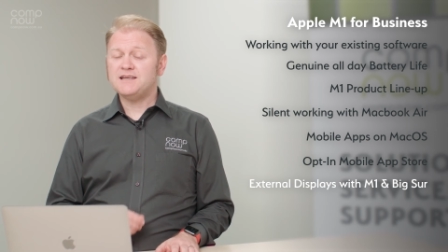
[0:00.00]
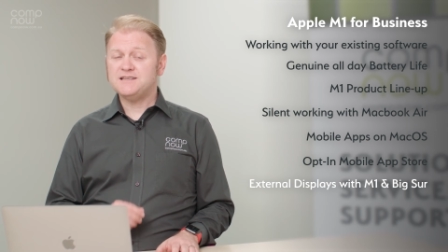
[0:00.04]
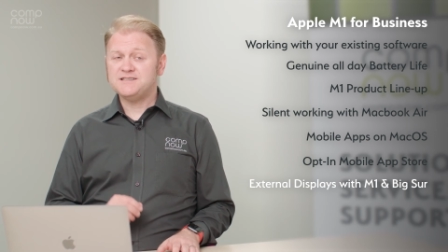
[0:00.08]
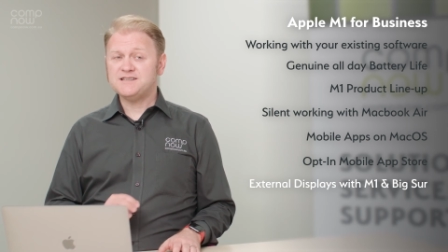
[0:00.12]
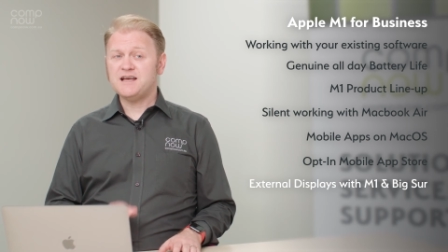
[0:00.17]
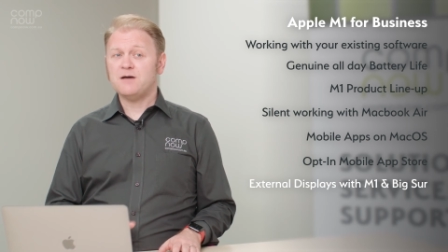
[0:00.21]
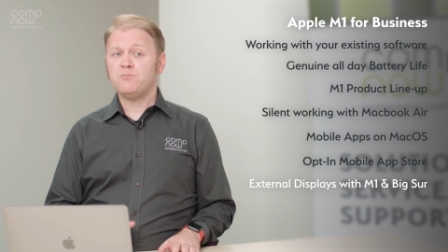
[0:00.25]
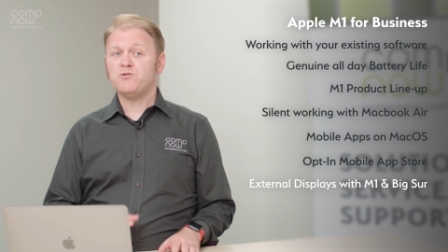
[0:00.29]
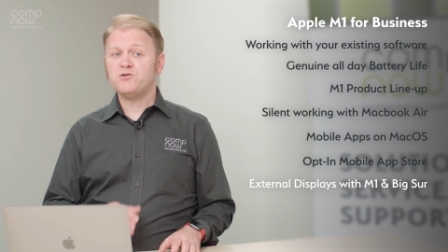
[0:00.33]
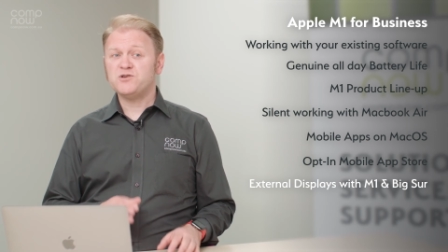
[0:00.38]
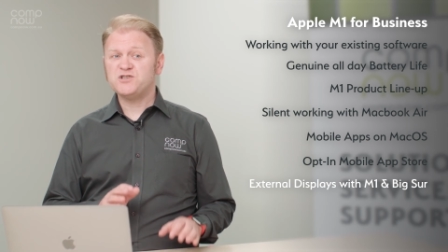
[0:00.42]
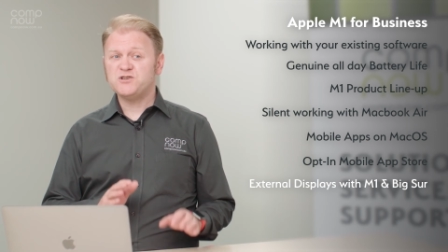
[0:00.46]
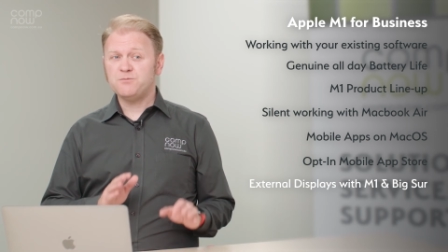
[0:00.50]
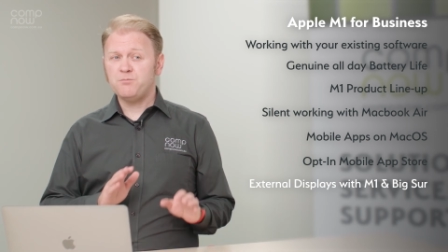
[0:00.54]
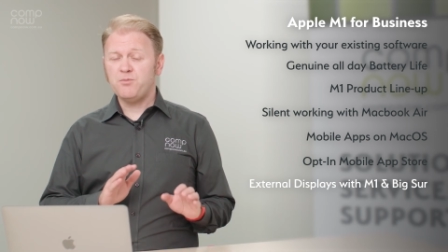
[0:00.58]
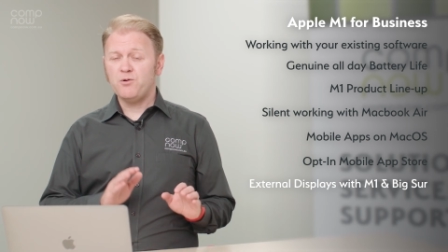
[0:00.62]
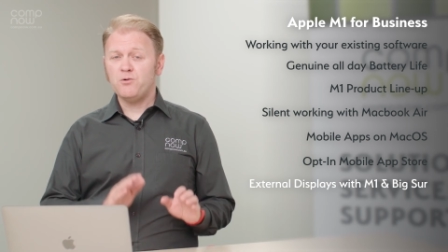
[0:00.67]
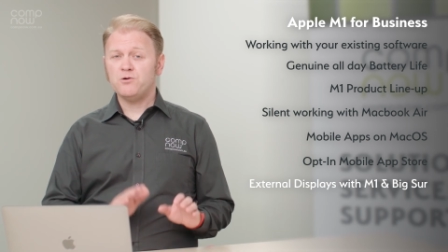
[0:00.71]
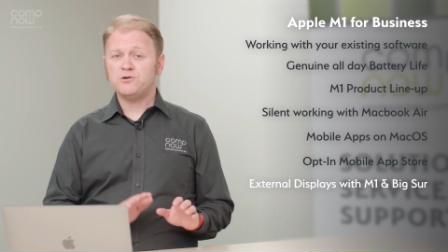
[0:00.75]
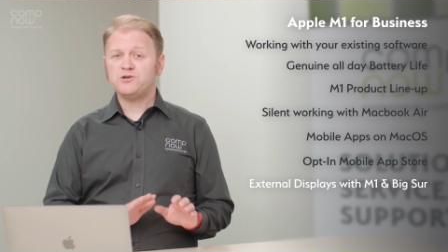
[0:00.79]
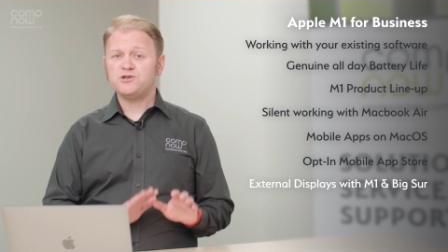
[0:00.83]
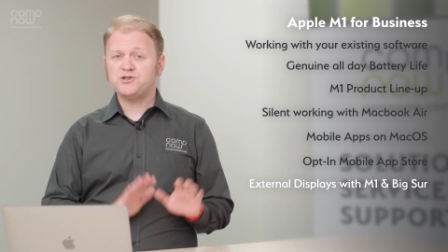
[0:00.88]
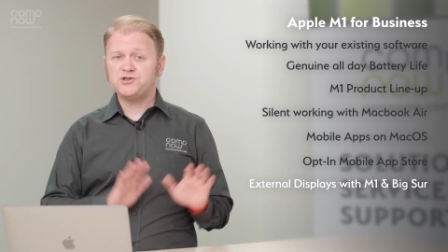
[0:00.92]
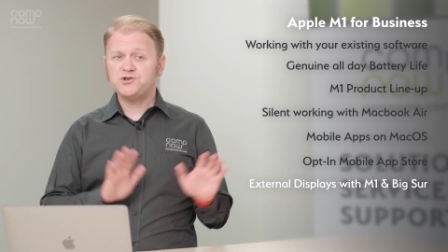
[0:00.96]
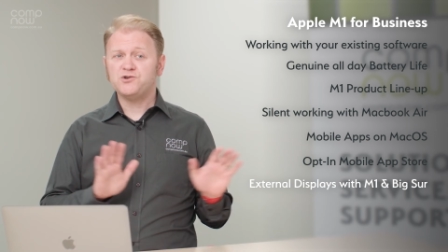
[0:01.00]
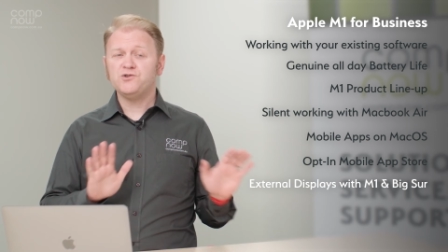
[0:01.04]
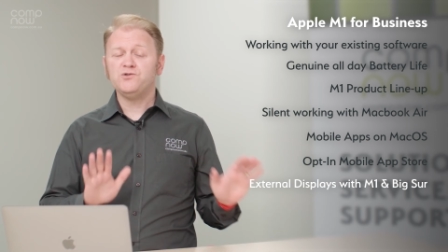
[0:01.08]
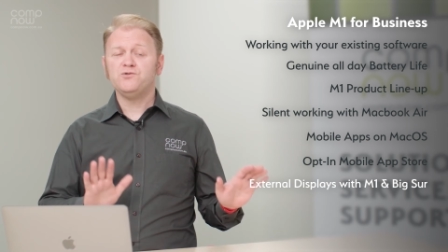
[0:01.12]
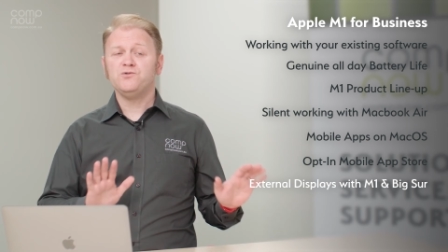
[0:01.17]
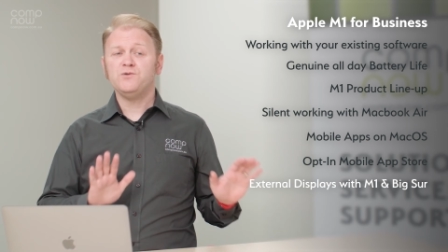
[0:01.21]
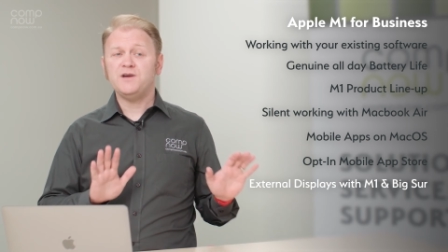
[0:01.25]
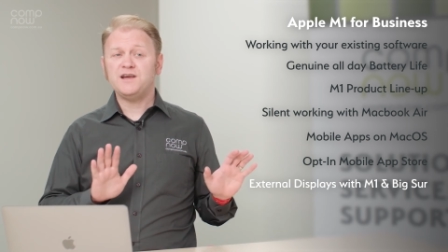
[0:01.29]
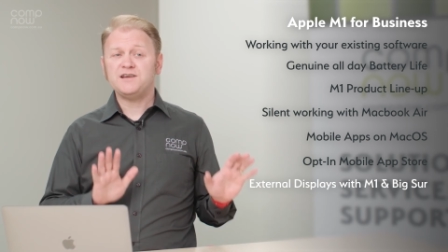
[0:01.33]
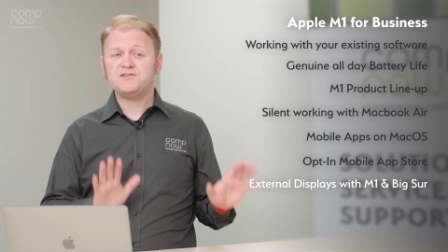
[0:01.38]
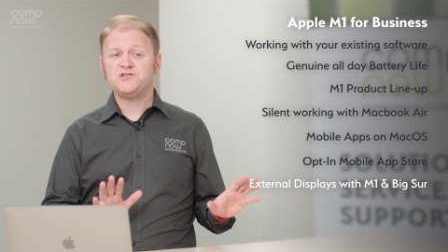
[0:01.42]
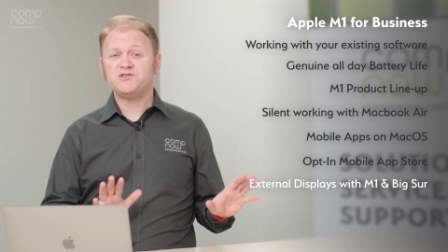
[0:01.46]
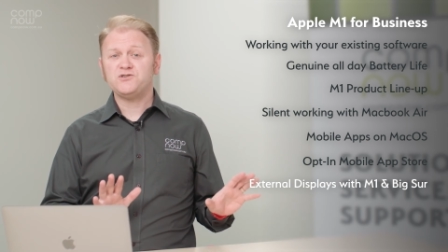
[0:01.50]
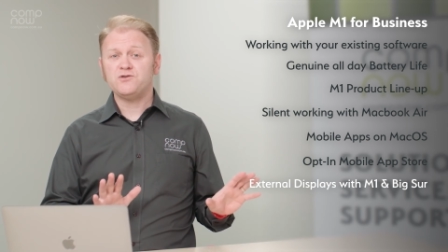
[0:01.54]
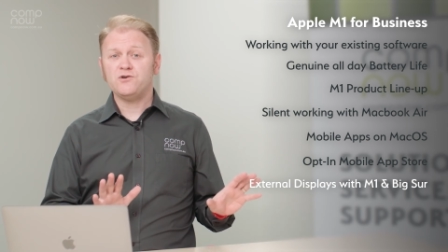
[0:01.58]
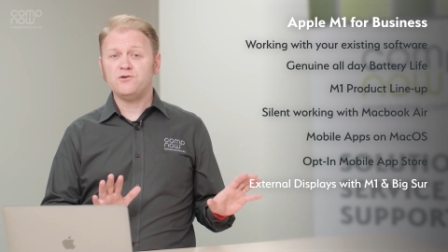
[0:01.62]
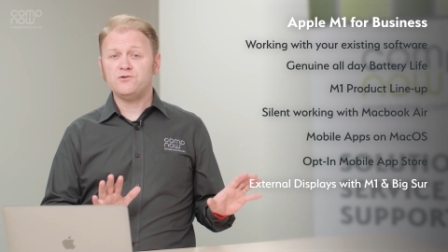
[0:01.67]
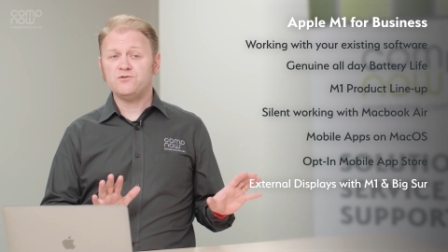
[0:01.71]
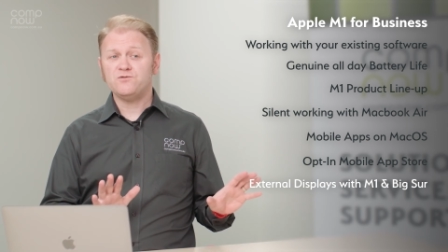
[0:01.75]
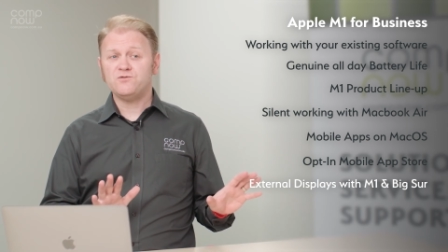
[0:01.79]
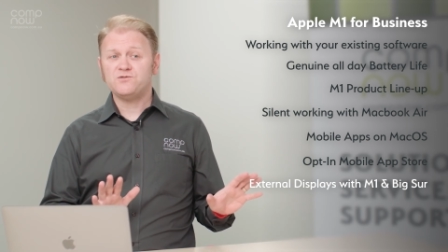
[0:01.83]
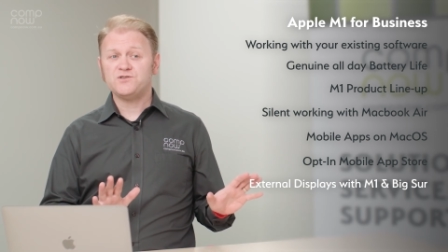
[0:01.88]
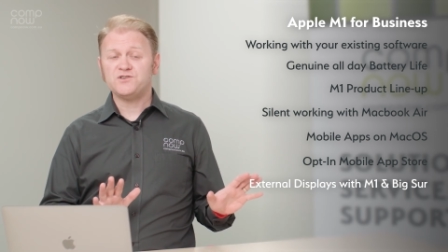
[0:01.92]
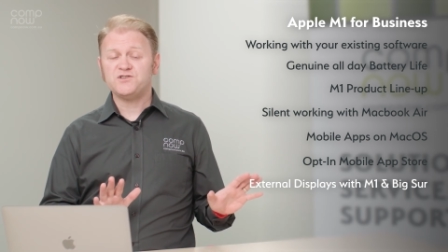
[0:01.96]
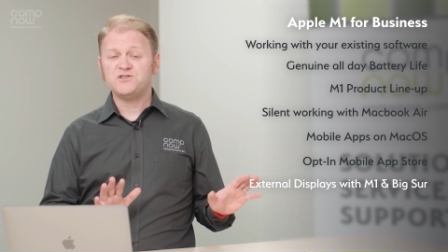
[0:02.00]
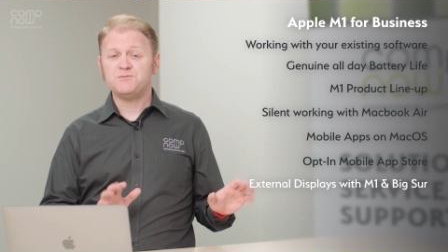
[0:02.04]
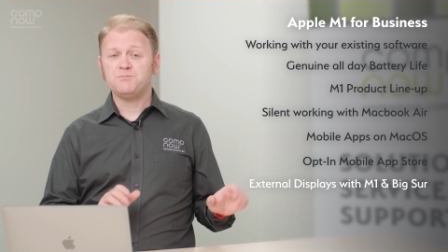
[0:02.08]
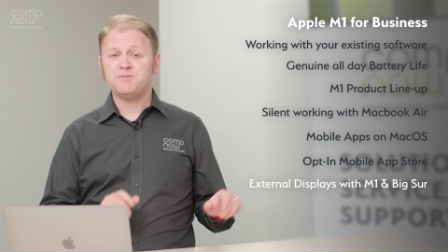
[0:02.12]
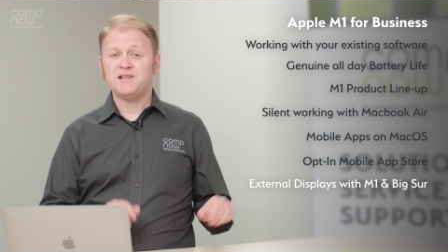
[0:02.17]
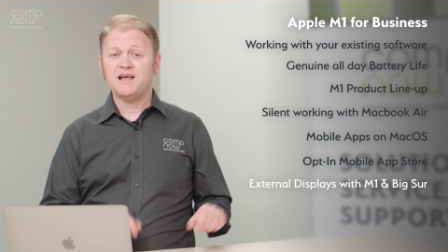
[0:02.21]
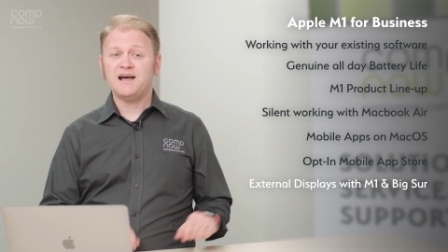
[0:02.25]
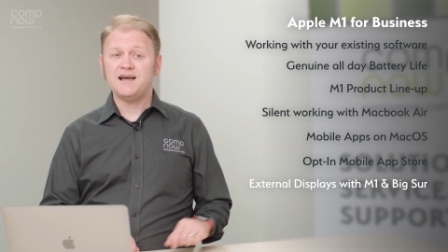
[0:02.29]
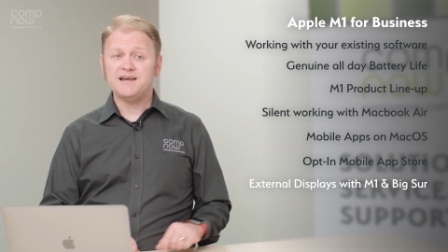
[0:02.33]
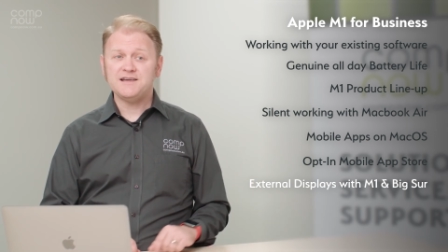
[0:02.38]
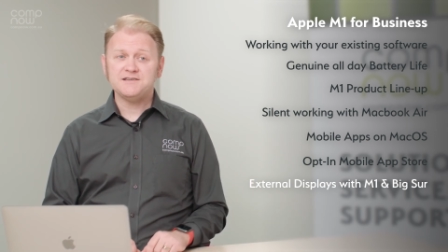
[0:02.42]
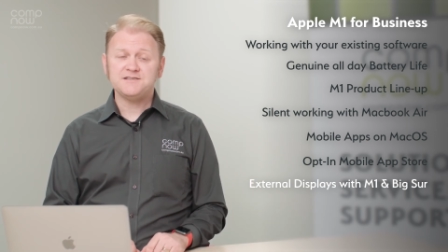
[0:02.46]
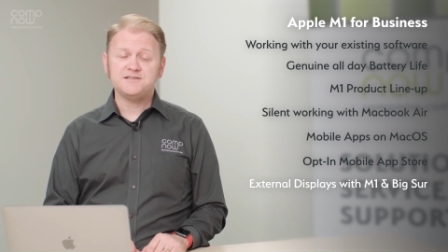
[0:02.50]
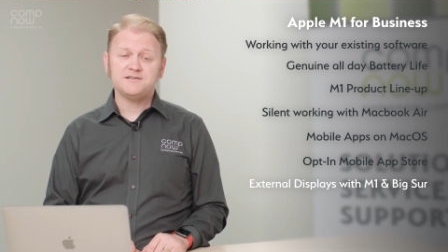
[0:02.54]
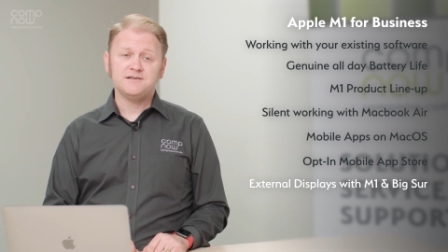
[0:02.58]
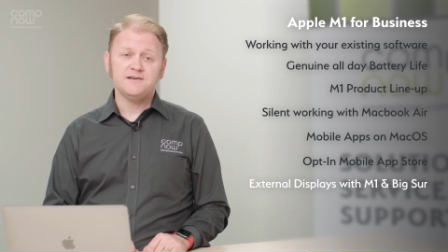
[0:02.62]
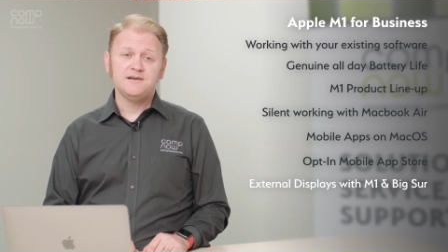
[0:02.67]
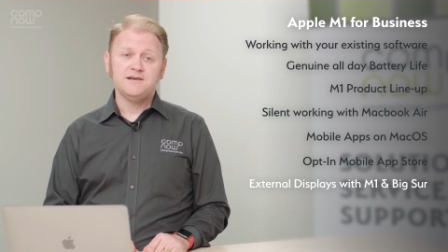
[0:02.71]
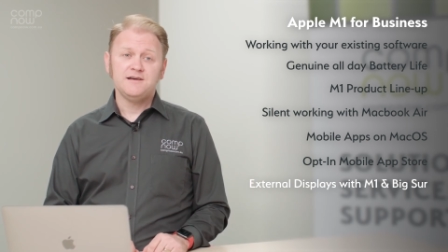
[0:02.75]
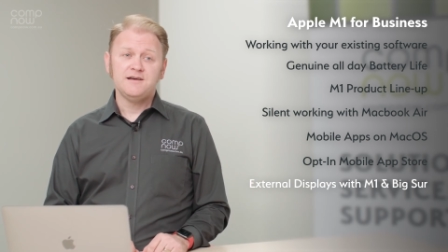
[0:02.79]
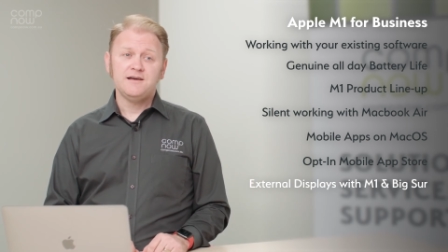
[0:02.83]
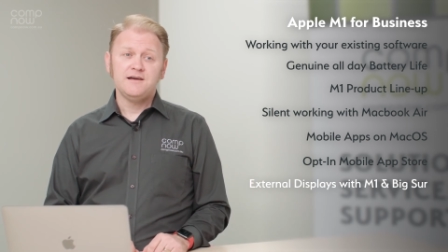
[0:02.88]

is able to support two external displays.